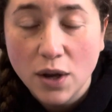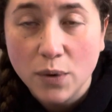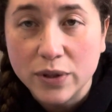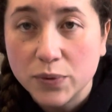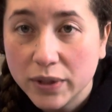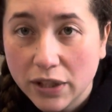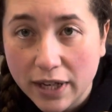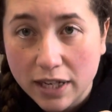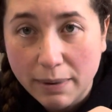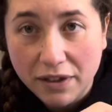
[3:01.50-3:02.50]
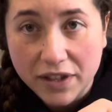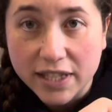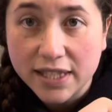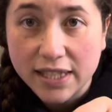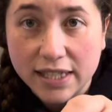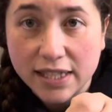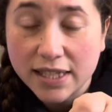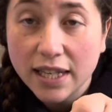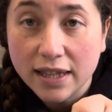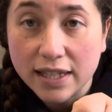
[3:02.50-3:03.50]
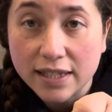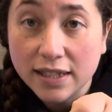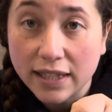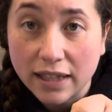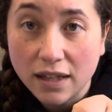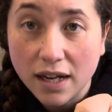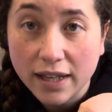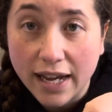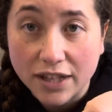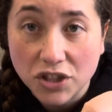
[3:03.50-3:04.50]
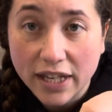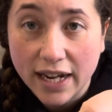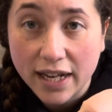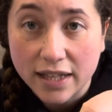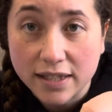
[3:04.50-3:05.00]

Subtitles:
What's really great about this is this QuicLoc actually has